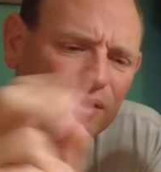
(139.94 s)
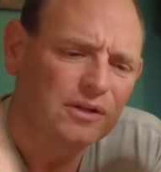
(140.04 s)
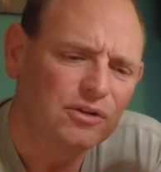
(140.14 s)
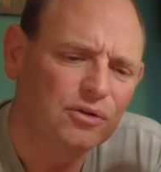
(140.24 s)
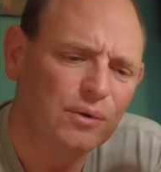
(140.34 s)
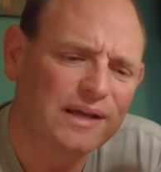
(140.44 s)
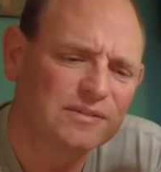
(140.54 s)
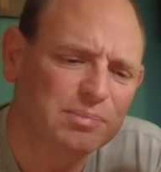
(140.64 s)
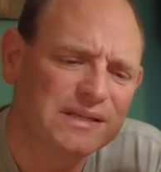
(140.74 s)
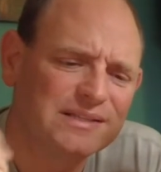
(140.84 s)

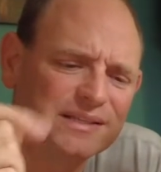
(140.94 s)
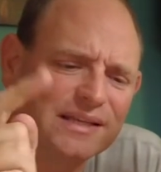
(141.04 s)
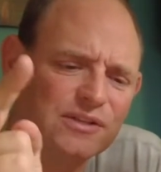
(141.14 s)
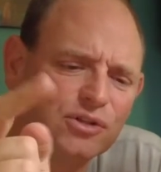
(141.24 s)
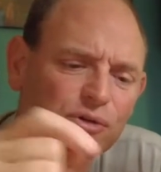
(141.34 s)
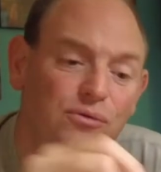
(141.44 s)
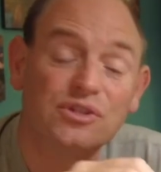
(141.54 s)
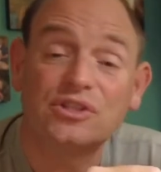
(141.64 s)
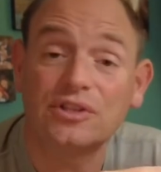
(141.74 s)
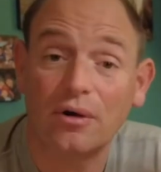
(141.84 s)
USB-C to
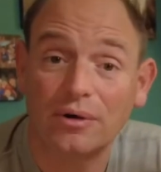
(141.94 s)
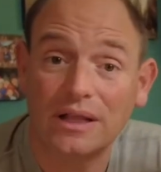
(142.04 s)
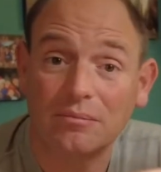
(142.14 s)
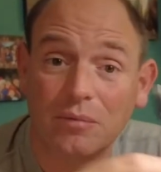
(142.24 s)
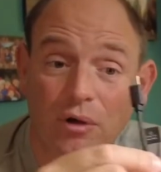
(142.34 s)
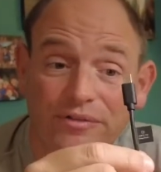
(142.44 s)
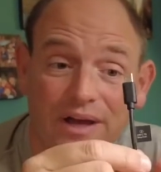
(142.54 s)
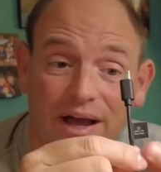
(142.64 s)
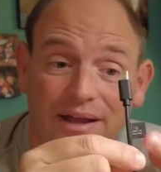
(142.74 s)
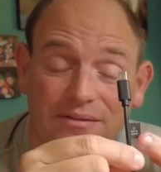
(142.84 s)
Sony
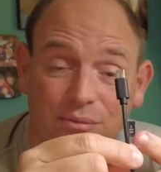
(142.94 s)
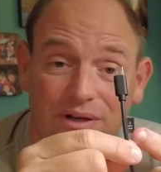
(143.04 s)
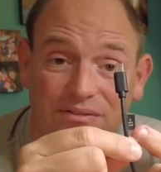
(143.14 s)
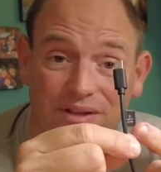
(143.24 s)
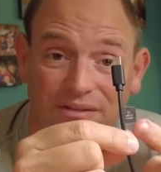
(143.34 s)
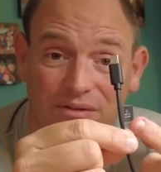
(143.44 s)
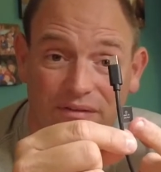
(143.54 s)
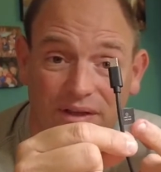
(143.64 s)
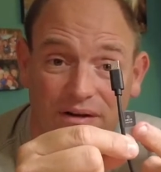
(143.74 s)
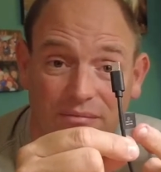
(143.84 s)
multi is what it says
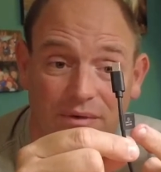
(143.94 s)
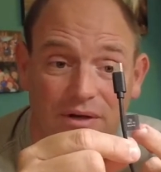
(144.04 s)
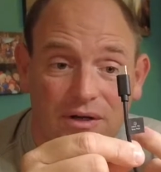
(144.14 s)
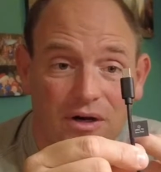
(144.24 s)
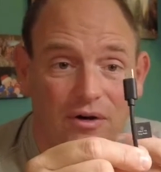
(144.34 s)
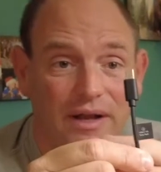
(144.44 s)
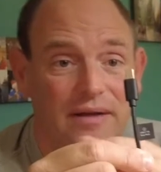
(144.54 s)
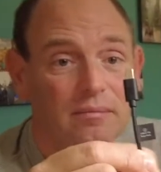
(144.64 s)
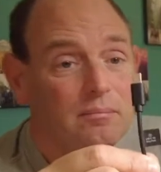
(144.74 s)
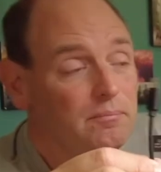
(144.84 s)
on there. All
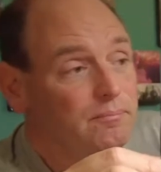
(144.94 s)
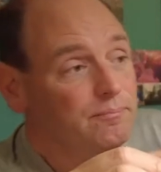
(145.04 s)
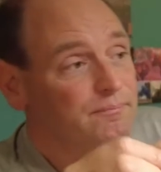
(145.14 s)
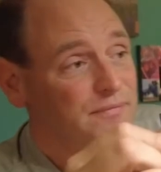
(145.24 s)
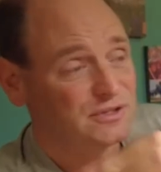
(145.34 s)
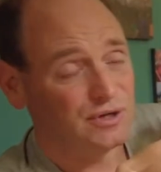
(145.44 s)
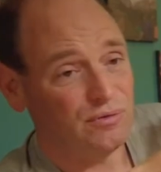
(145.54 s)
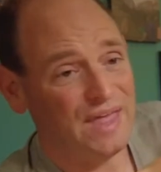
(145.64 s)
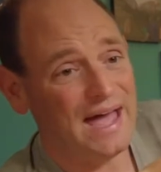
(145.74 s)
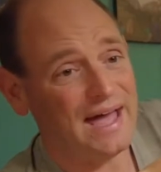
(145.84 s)
right? So
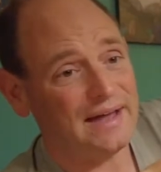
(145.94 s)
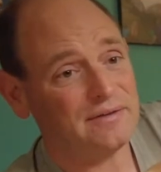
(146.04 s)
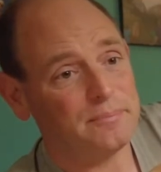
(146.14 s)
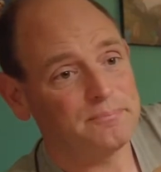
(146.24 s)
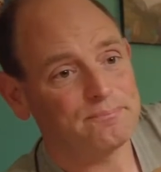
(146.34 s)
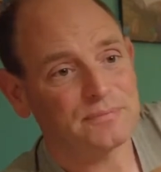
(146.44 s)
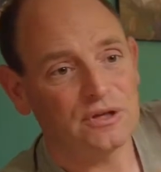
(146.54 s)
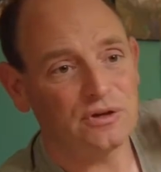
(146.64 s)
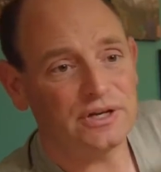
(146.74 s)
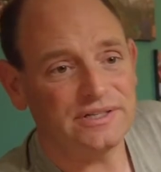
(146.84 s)
that,
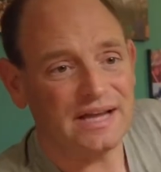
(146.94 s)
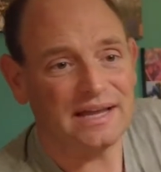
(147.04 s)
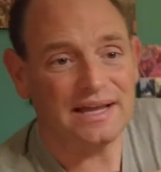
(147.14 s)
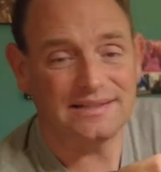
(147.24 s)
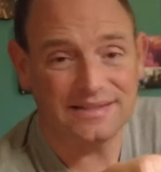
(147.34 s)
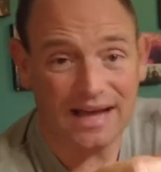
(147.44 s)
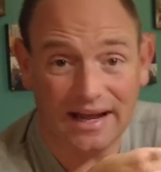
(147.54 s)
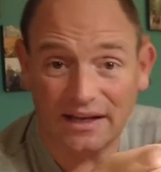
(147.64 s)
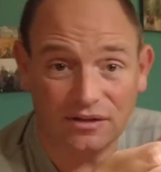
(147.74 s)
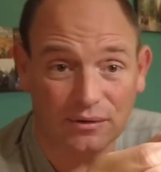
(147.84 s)
you're going to take, it's
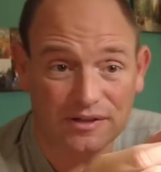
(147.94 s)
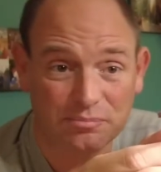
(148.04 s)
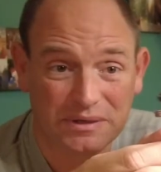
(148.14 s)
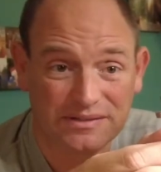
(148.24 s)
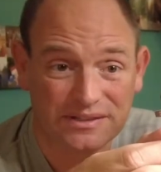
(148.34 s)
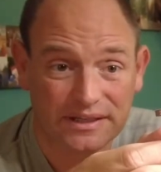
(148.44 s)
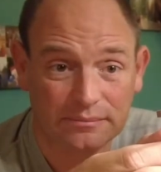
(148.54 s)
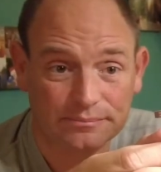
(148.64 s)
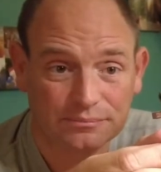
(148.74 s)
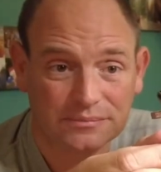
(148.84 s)
not a USB-C.
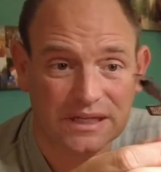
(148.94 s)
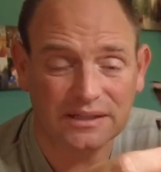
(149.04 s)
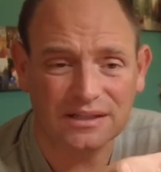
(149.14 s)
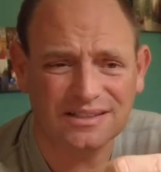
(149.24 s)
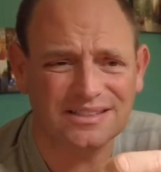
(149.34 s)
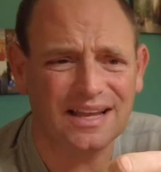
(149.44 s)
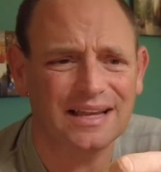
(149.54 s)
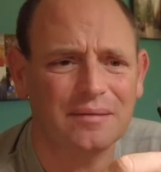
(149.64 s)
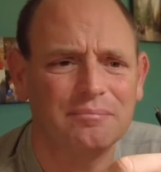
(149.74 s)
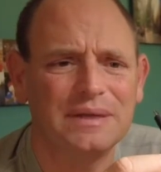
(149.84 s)
It looks
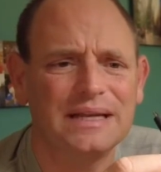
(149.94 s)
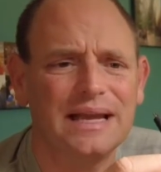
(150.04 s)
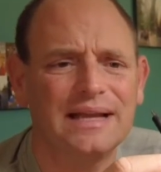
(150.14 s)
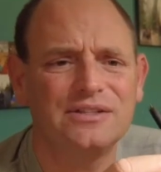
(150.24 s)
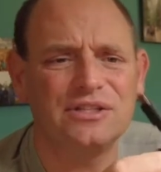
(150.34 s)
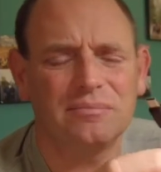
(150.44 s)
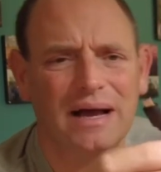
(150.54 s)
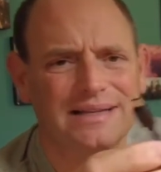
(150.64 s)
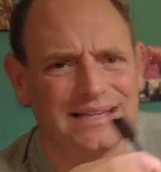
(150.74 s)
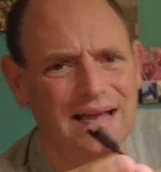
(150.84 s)
like a mini
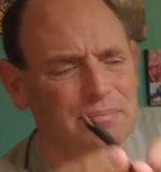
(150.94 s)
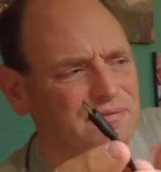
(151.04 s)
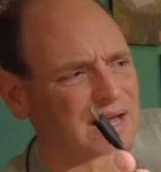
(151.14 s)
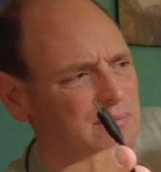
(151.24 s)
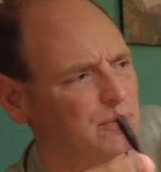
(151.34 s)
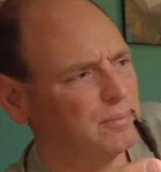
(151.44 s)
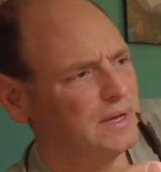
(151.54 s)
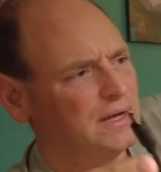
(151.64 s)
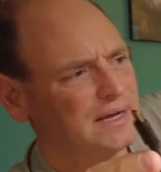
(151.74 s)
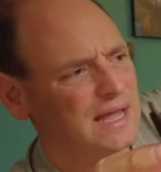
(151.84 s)
HDMI type of cable,
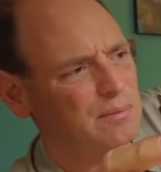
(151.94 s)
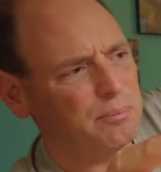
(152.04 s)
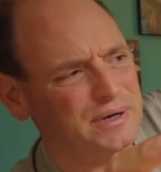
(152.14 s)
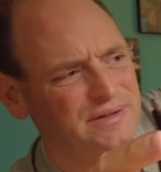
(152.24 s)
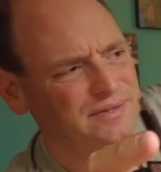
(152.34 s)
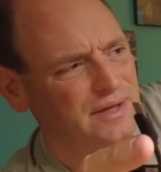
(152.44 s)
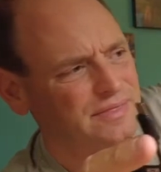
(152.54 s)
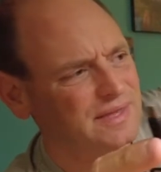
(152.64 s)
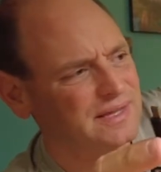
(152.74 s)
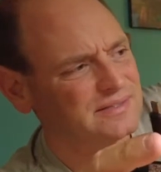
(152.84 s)
but I
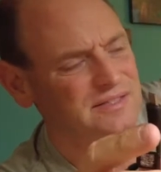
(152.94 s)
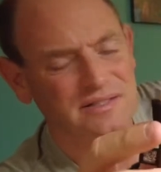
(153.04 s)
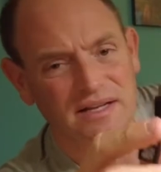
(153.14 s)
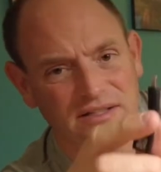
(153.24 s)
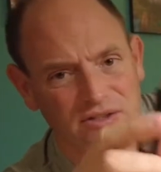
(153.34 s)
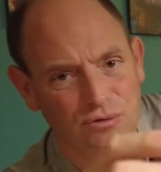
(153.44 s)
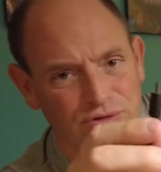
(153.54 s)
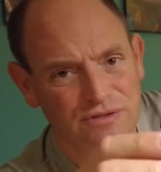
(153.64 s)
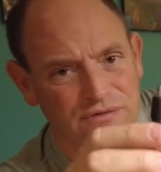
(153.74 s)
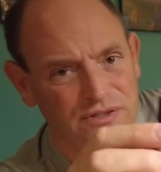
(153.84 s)
think it's an
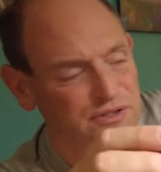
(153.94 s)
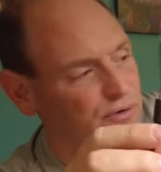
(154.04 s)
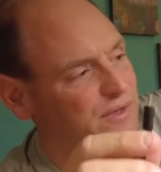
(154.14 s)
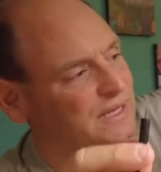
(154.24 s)
exclusive to Sony